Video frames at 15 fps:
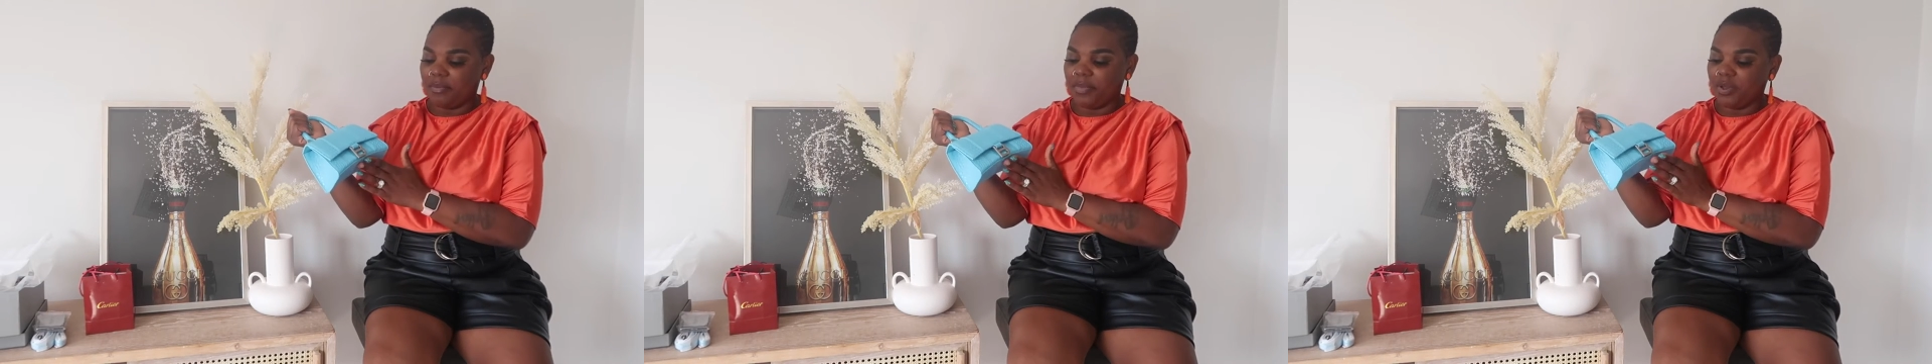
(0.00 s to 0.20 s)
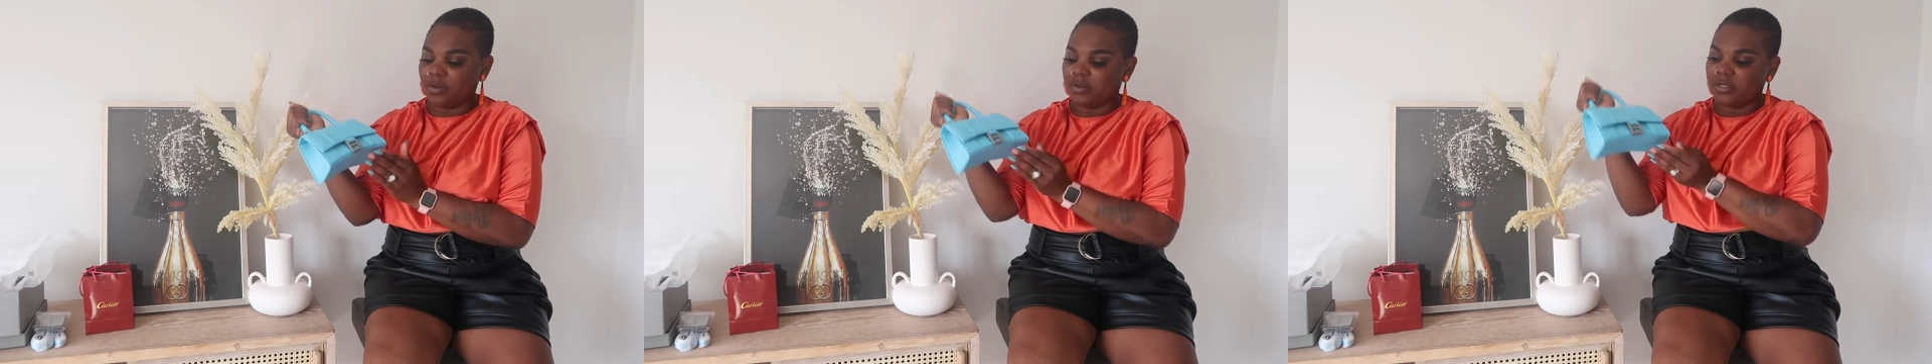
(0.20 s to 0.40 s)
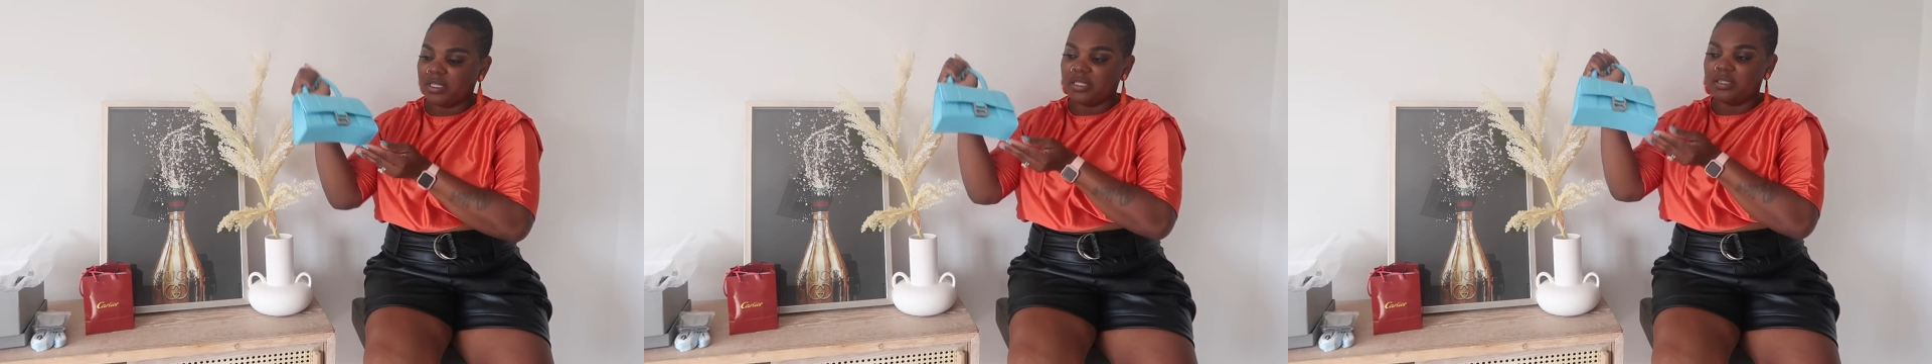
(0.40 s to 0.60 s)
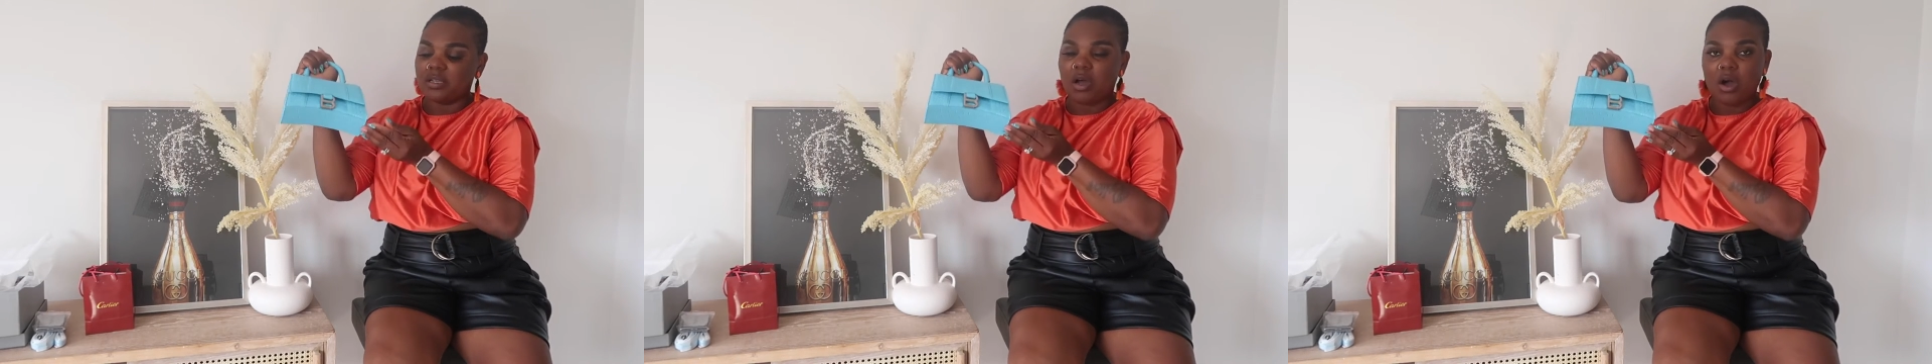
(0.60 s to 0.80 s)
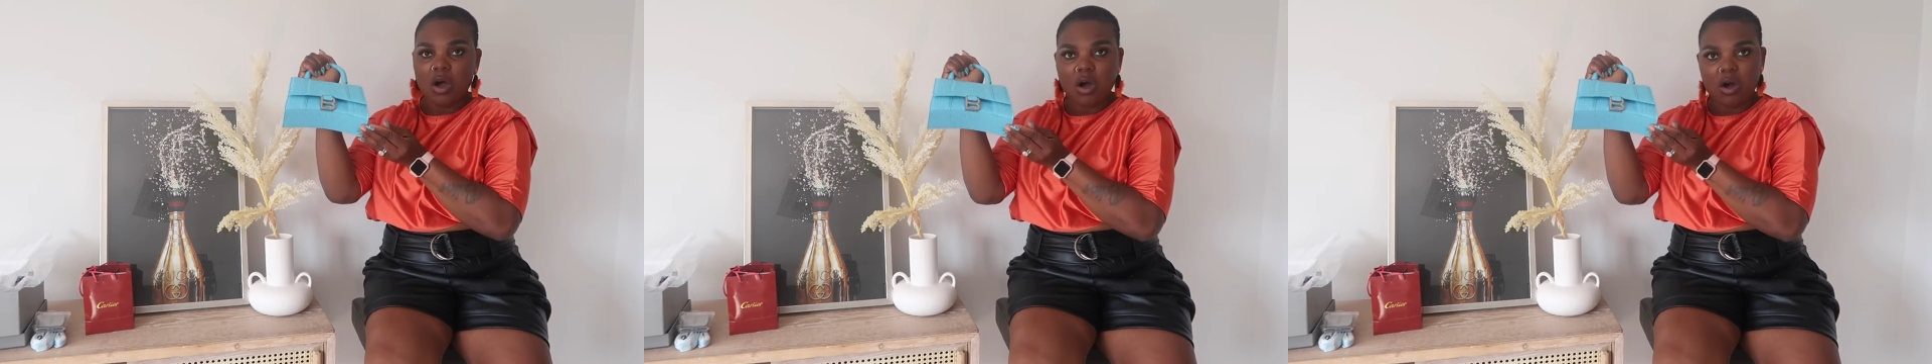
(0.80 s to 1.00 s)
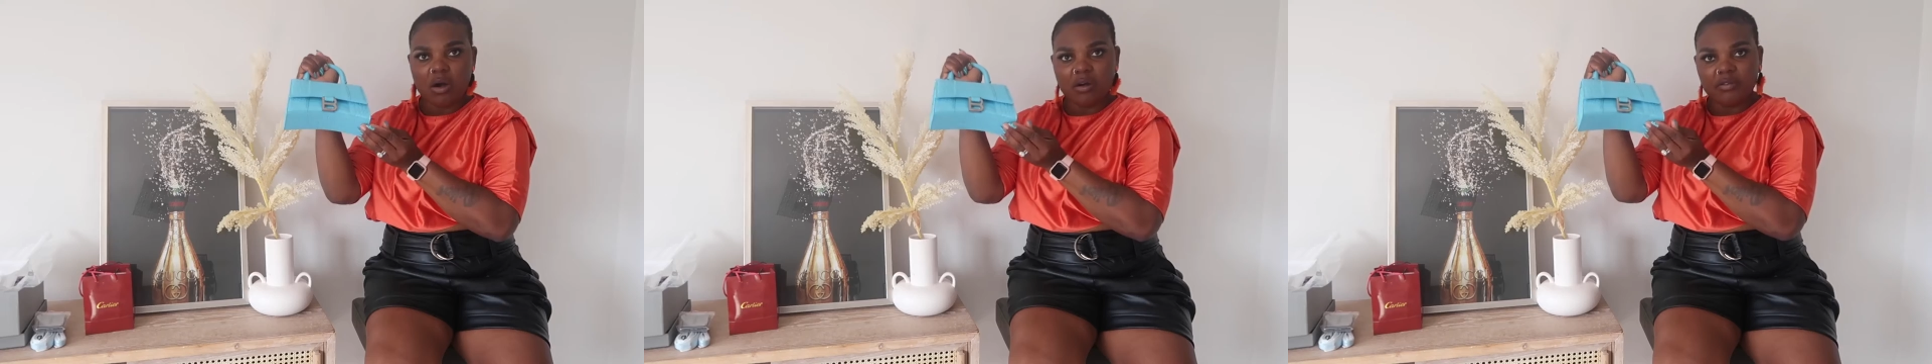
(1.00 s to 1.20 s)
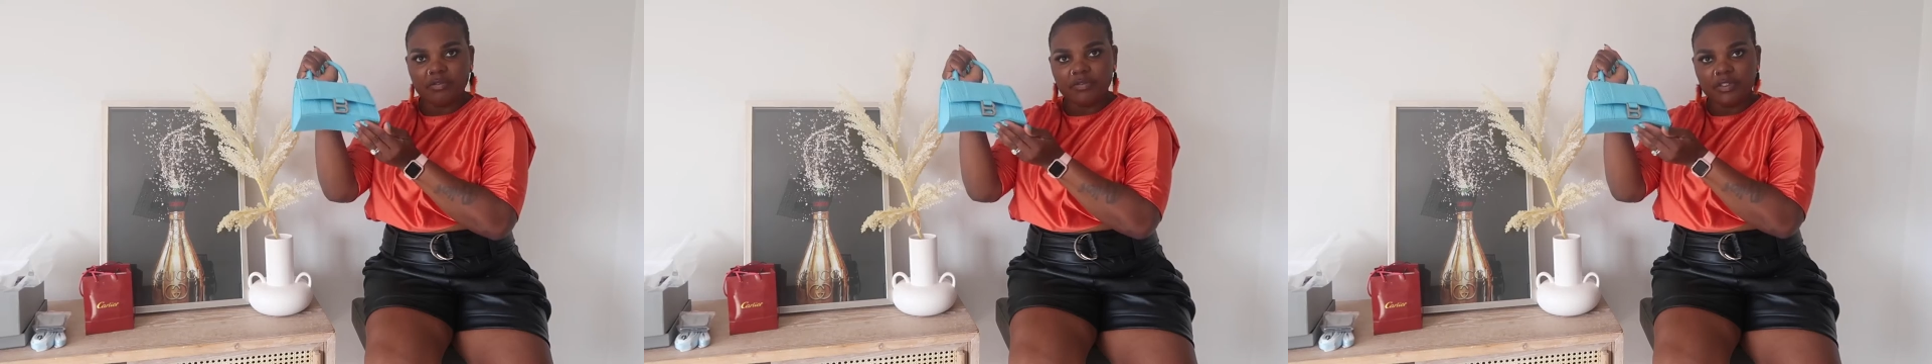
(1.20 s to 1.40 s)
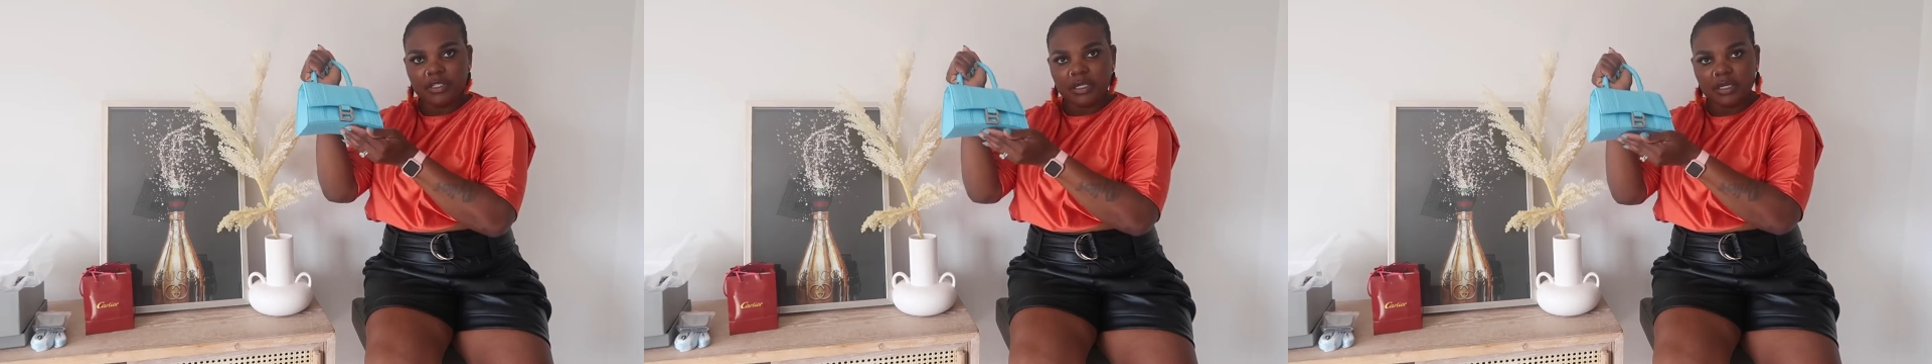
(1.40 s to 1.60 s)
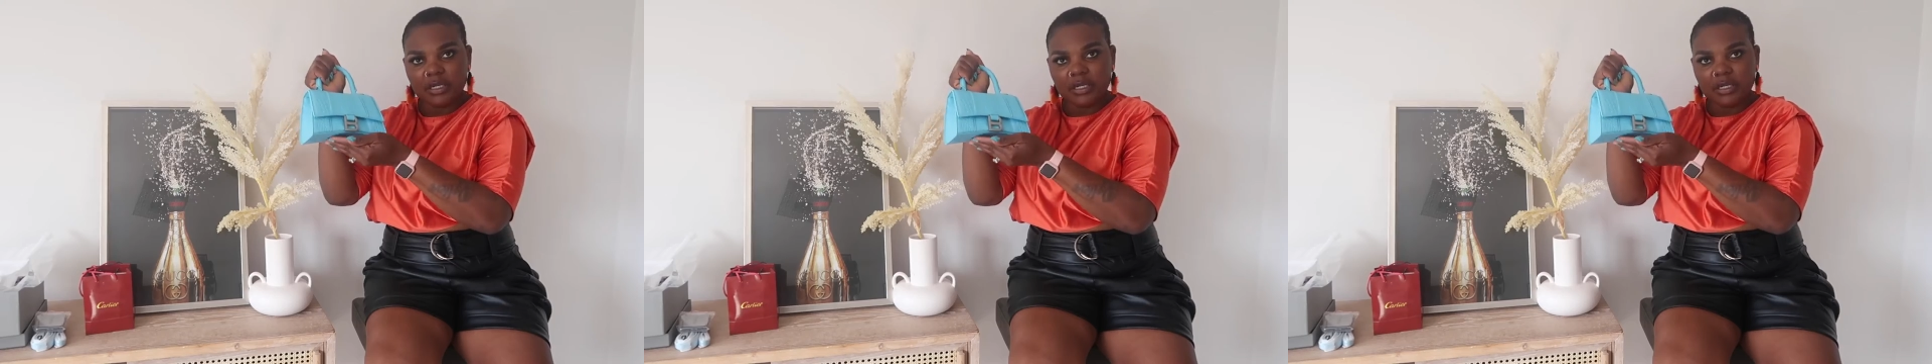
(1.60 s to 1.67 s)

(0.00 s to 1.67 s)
because it's curved,